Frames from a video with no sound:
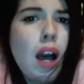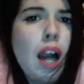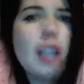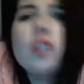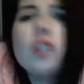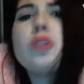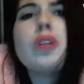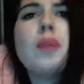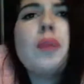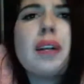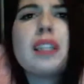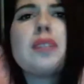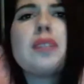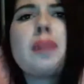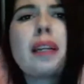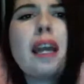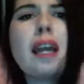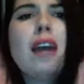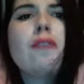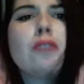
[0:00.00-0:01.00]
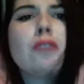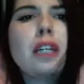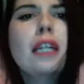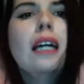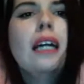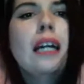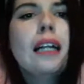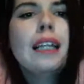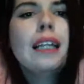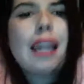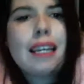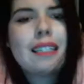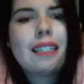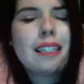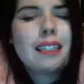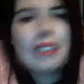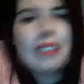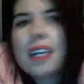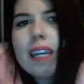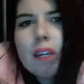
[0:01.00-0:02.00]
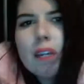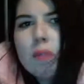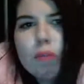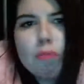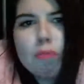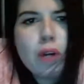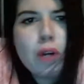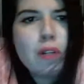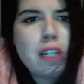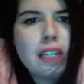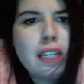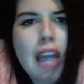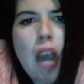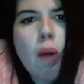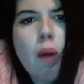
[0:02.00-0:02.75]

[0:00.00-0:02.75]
I usually wanted to spend every lasting second with Brody.